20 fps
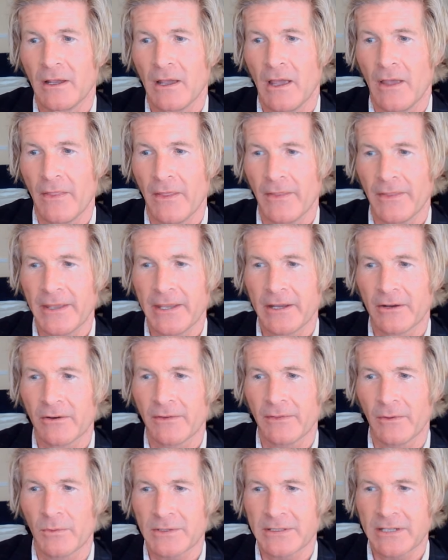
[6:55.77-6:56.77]
And then
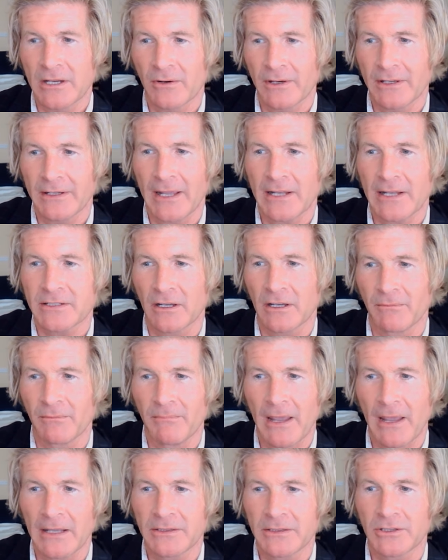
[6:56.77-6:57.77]
there was hearing dates on
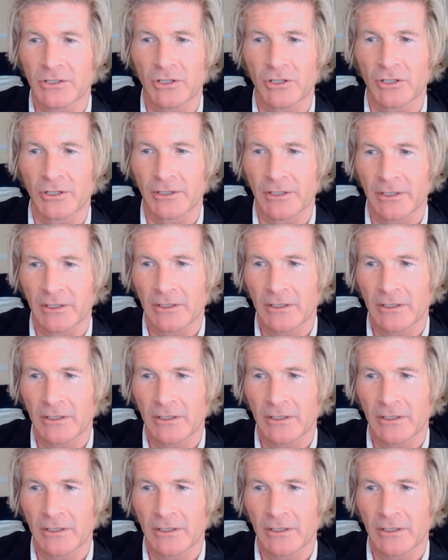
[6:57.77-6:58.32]
May 3rd.